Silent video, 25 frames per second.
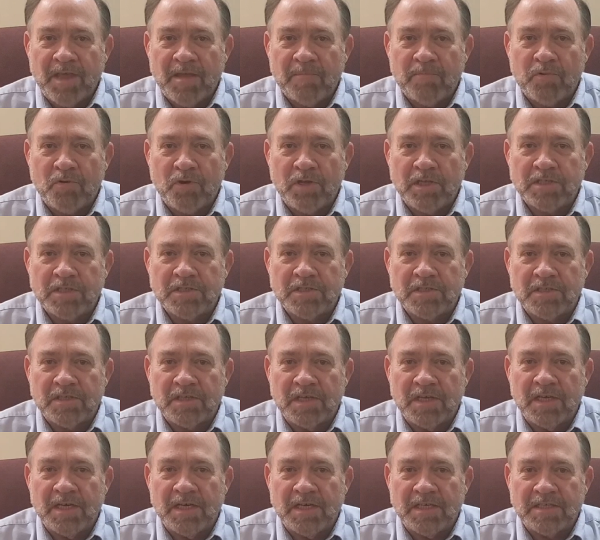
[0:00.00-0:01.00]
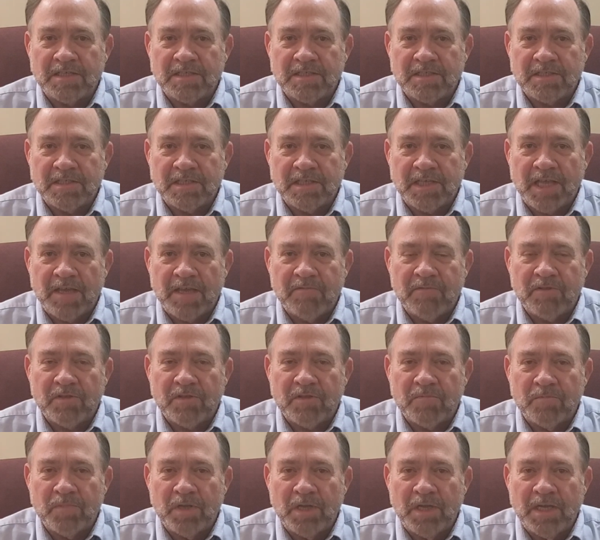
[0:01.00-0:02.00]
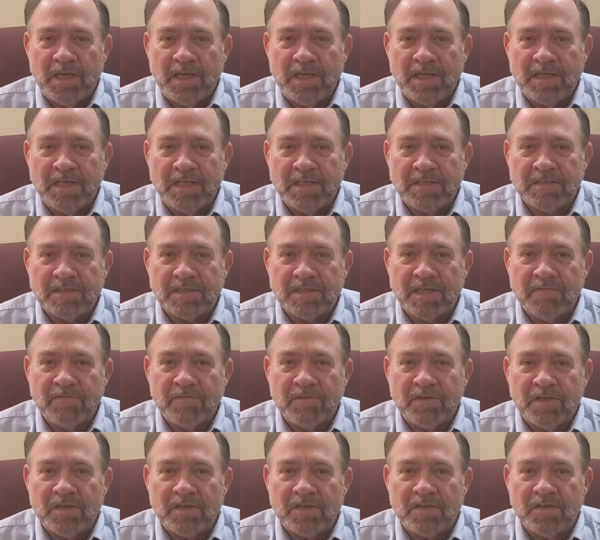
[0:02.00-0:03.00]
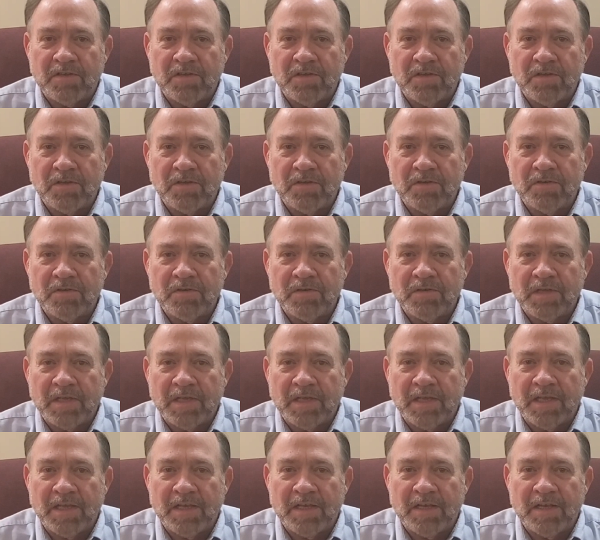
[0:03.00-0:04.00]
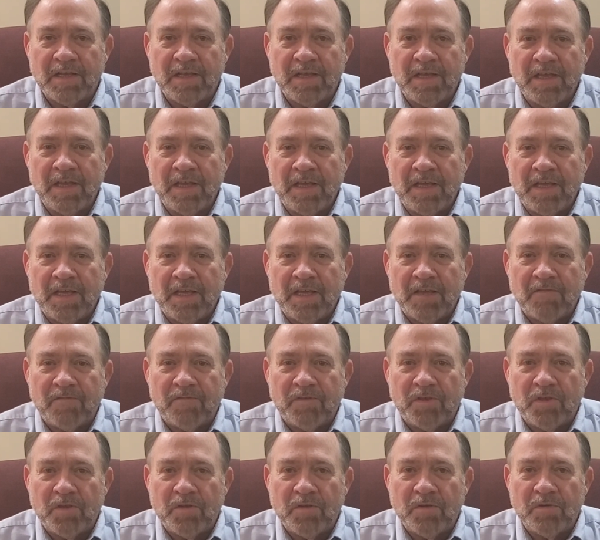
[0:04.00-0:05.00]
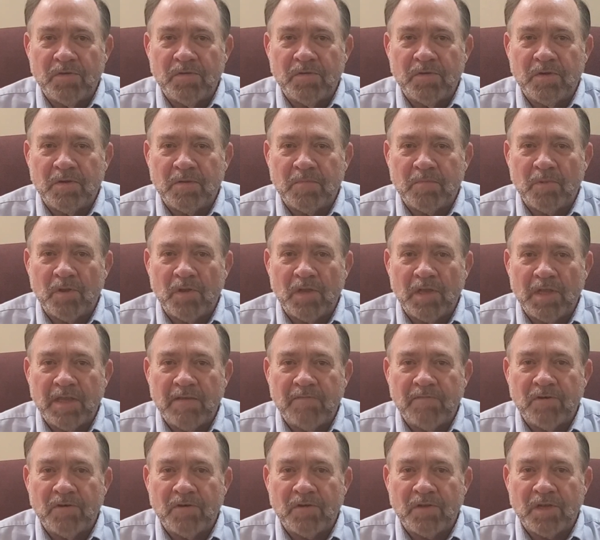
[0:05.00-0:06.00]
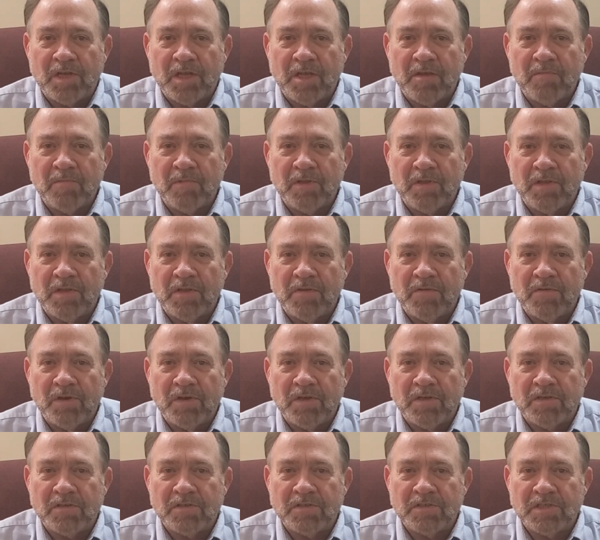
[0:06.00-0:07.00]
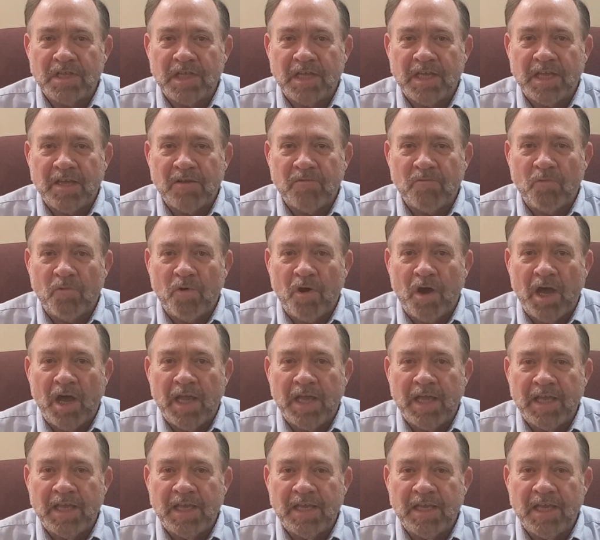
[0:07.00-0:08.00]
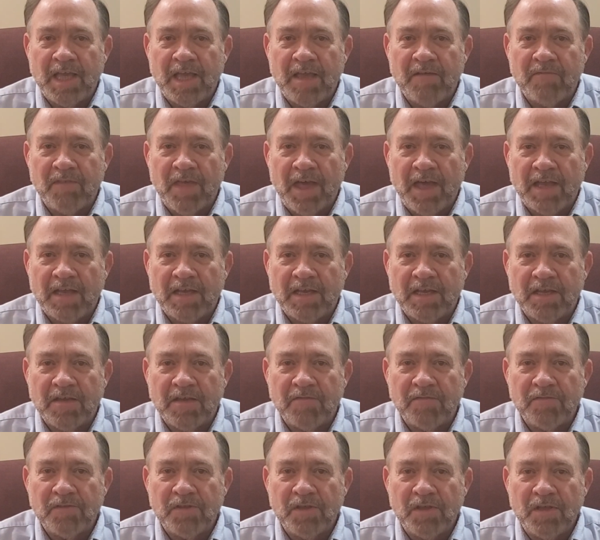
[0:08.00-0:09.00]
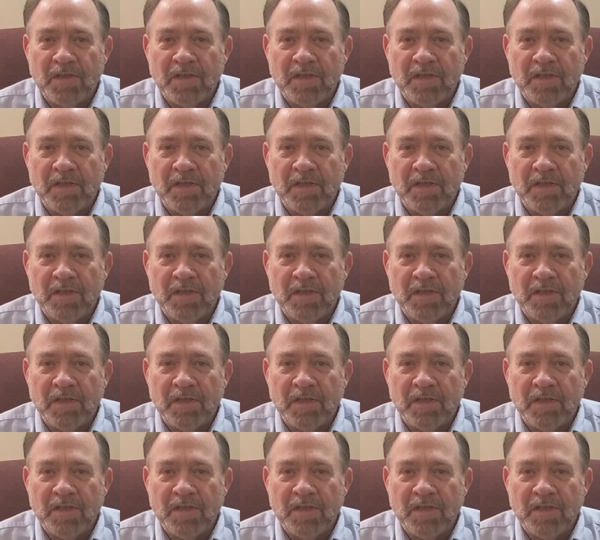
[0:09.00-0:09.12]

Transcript: that present to us. He gave it to me. He's given it to you. And if you believe on Him and you understand why He gave that gift,